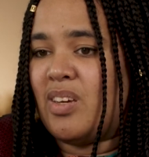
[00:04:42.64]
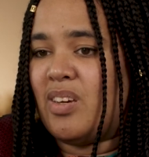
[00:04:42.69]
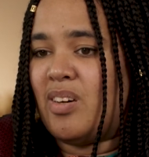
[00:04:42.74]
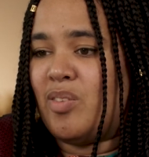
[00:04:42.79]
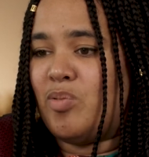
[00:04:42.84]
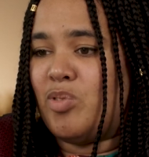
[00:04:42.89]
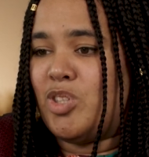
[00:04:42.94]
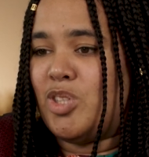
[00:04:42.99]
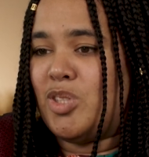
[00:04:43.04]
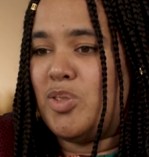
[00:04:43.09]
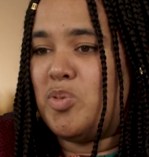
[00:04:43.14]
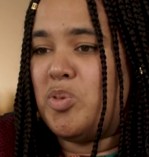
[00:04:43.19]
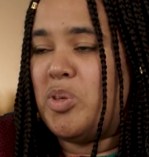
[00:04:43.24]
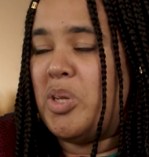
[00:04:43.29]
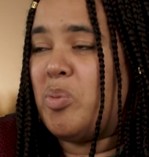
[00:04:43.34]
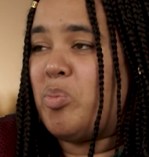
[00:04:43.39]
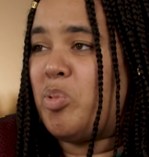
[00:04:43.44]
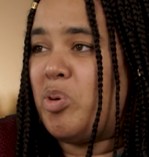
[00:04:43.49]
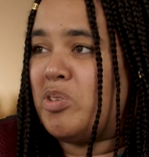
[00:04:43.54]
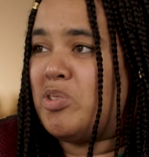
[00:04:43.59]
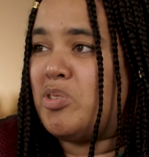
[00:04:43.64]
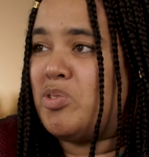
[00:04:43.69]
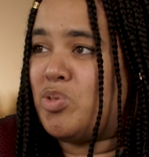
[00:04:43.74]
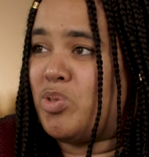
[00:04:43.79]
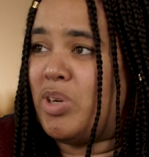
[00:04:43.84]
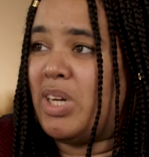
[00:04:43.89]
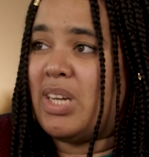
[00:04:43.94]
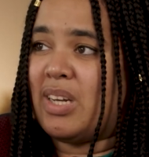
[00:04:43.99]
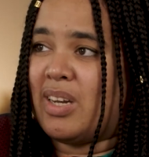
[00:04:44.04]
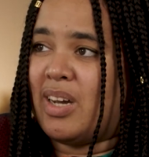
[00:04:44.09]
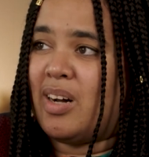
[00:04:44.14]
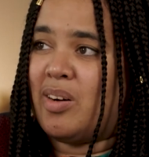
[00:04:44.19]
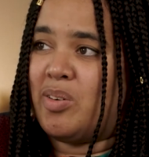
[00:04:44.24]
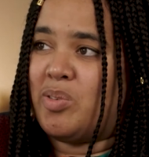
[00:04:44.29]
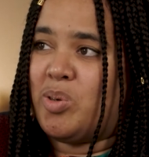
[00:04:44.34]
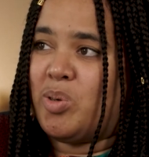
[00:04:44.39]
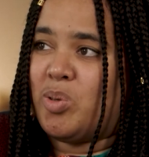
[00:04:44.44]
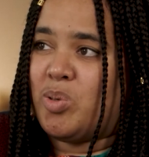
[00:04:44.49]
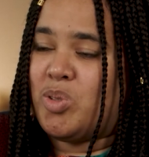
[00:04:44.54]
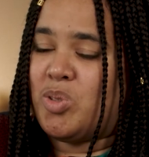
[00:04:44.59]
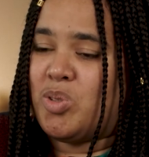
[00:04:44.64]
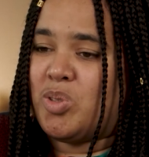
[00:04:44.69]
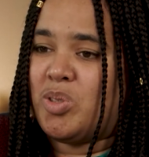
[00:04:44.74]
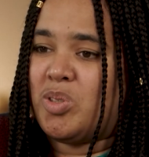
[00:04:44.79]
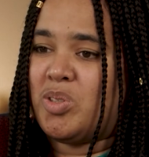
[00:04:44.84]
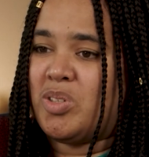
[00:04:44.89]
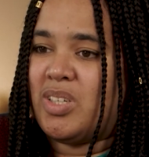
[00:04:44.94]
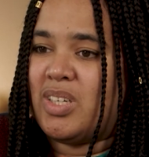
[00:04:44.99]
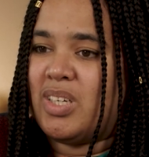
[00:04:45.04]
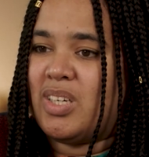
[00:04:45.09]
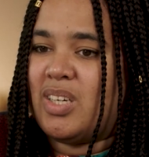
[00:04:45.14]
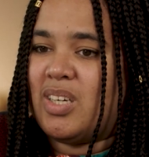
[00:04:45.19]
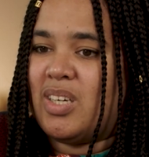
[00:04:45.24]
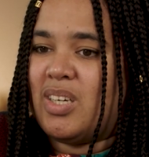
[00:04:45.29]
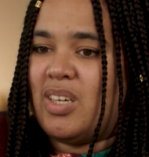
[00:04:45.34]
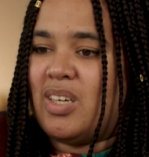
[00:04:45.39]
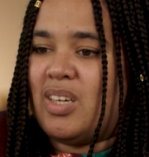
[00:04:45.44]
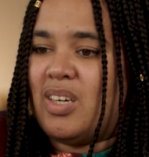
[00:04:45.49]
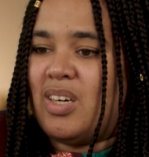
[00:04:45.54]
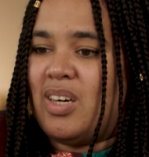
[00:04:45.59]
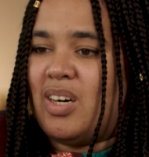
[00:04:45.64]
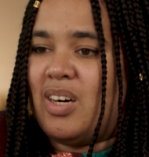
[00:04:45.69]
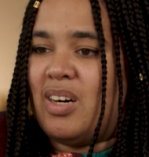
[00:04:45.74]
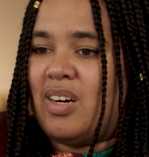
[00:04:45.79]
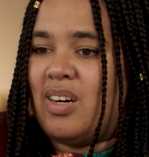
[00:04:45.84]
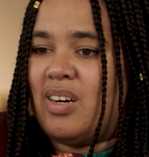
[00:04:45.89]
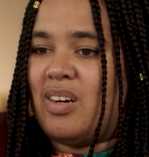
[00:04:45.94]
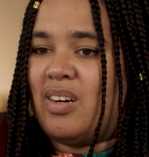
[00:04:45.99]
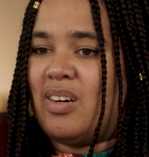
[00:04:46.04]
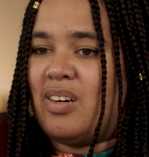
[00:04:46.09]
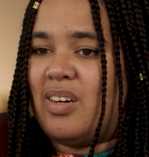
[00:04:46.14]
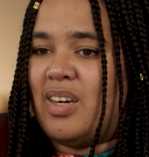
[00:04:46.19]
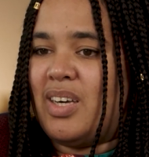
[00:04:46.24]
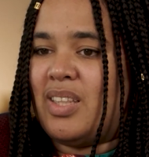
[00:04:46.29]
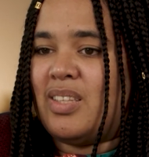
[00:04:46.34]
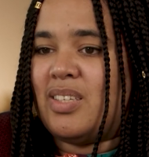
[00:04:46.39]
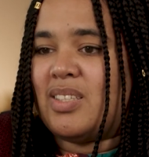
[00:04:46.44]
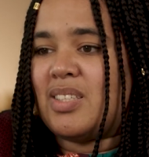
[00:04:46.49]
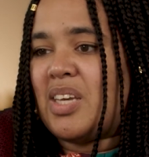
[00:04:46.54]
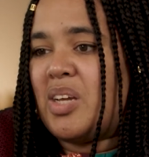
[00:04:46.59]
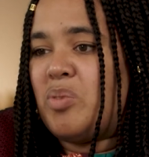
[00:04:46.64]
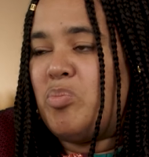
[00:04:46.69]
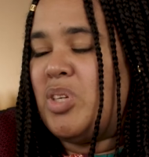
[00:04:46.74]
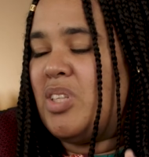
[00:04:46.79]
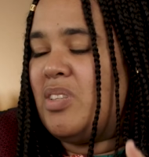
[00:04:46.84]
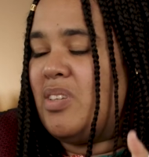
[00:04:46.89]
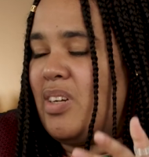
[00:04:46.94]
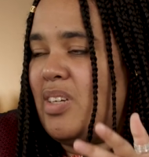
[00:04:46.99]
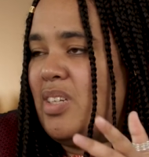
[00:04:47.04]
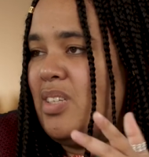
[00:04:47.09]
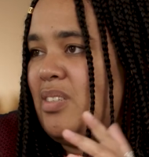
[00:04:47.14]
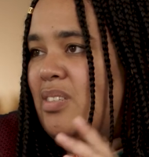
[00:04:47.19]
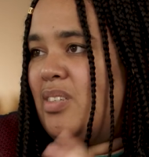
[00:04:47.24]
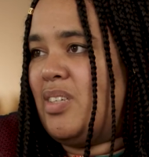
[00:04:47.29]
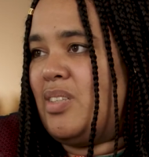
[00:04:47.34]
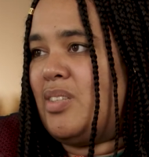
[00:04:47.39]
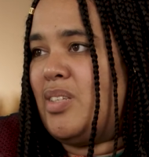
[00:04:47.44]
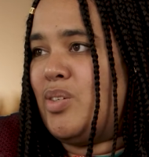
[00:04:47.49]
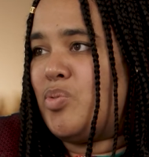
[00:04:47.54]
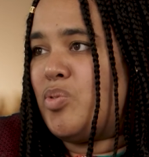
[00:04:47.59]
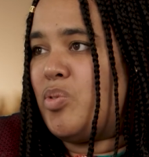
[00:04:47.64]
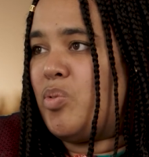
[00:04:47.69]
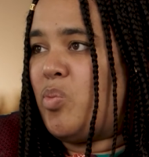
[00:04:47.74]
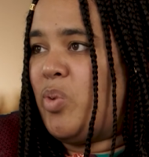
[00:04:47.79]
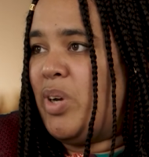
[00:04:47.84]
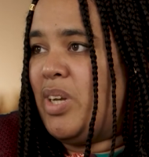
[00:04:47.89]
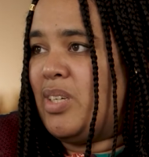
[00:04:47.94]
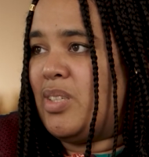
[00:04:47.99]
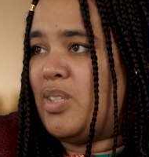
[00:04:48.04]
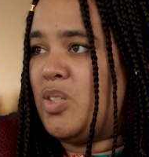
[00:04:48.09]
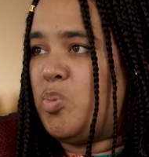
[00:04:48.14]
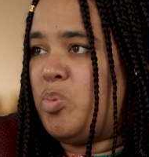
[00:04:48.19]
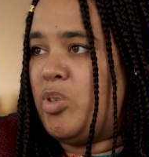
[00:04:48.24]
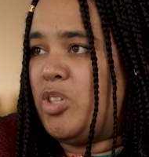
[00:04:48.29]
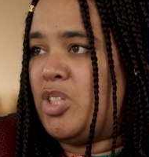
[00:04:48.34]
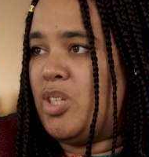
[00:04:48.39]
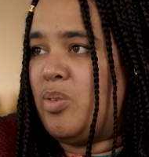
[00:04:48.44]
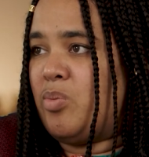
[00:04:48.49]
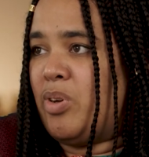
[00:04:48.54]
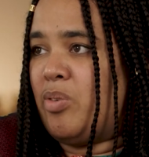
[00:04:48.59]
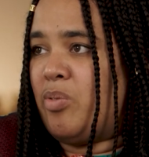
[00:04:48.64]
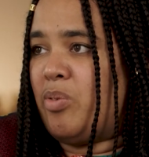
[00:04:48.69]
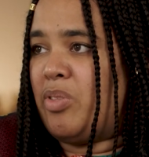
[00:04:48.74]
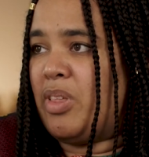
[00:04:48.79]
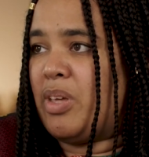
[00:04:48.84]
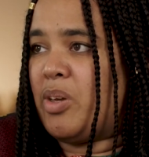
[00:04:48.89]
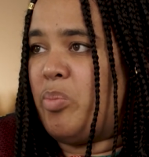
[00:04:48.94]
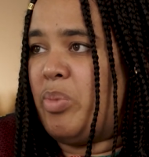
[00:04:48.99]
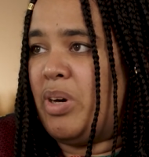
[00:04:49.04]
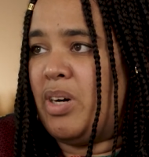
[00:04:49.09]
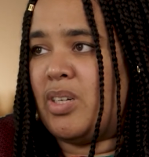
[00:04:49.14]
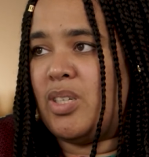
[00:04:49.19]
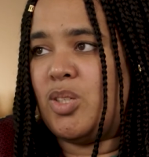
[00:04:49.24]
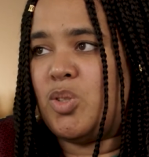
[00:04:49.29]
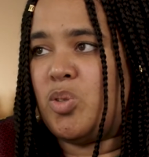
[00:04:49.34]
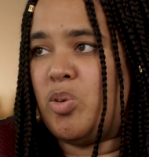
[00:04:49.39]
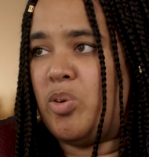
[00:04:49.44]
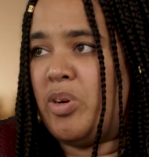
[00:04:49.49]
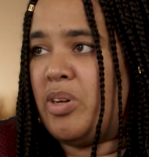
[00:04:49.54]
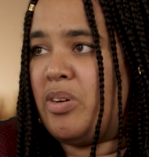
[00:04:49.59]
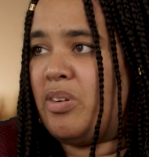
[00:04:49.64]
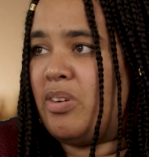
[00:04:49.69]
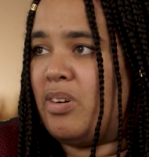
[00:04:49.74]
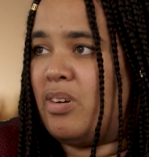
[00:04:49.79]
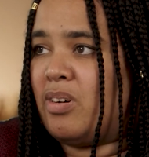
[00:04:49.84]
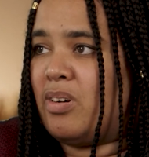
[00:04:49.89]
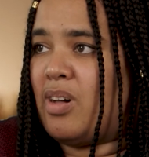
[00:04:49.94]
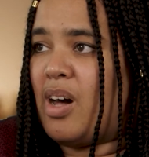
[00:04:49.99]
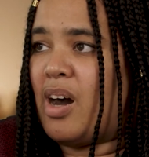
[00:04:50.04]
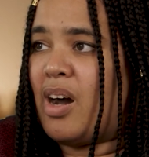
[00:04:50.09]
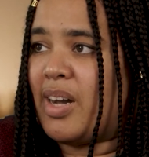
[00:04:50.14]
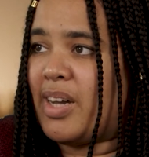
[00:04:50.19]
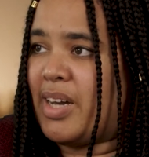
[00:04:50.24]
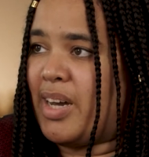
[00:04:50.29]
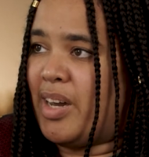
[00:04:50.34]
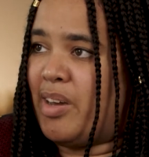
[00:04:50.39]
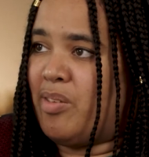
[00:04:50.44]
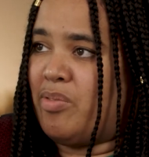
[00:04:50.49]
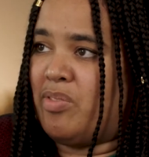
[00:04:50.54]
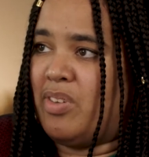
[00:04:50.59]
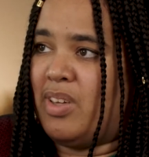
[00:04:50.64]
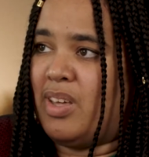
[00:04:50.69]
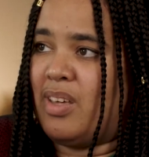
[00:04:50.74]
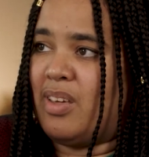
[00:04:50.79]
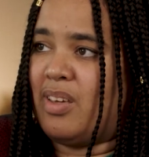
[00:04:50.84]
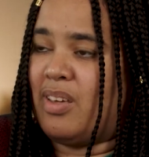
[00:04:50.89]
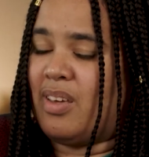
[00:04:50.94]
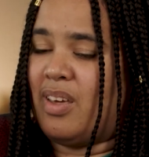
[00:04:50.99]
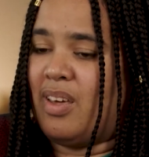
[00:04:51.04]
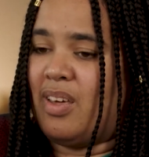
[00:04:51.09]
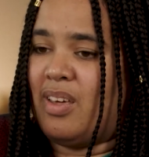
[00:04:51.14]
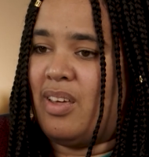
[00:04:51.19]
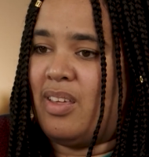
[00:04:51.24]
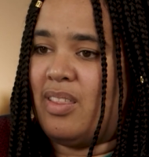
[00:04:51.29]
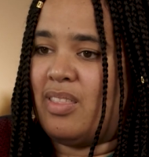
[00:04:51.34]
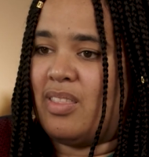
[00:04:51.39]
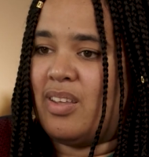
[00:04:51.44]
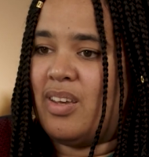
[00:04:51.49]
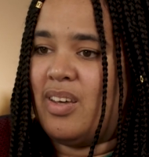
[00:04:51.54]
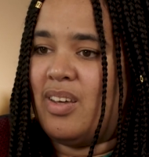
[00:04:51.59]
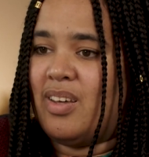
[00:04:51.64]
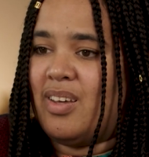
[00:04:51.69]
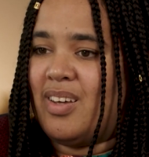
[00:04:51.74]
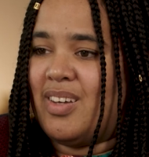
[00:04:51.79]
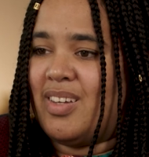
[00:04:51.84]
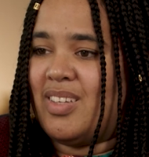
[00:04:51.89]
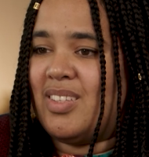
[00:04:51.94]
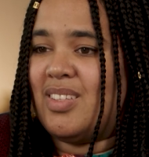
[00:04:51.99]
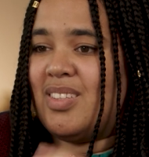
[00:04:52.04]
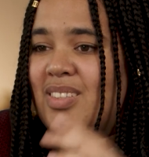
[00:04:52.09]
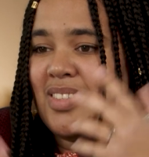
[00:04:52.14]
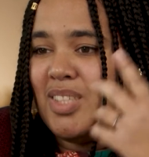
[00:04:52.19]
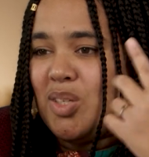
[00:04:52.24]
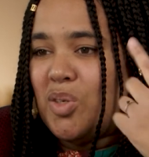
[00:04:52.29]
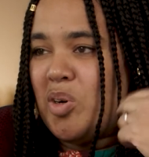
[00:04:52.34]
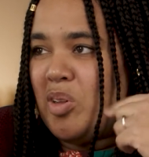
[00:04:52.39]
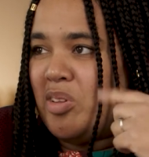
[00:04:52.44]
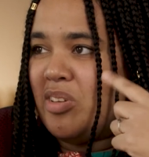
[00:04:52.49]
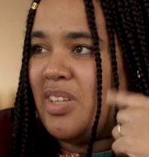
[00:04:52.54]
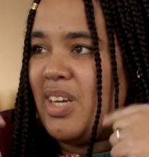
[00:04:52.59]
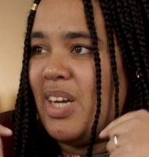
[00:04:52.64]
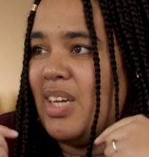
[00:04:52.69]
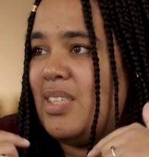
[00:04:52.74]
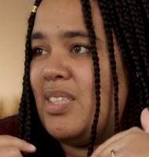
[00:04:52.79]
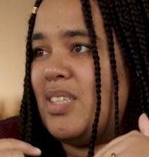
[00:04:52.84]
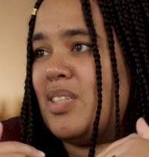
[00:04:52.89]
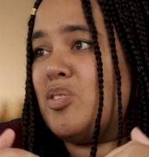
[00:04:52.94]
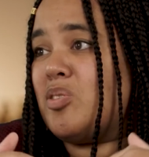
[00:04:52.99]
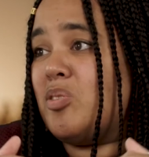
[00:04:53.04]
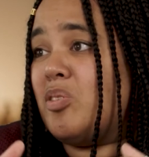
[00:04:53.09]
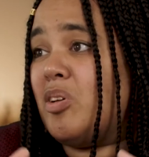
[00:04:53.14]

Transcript: which is really important right now also. And this can be done in different ways, especially when we think about historical archiving and decolonizing